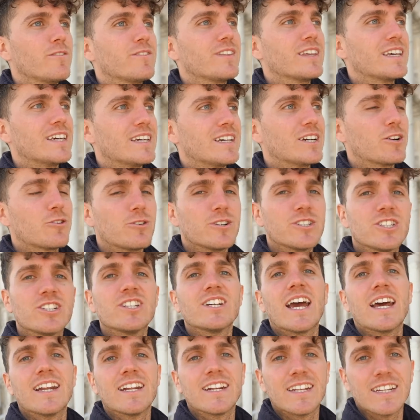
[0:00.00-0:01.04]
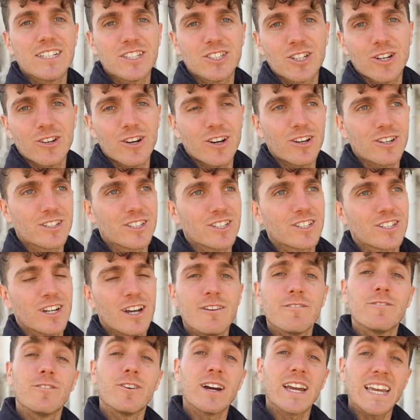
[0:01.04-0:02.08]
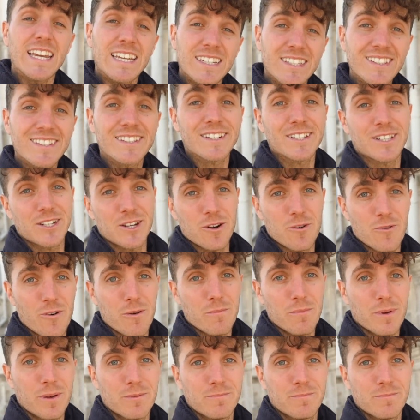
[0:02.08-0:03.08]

of the Christianity church for Eastern Europe.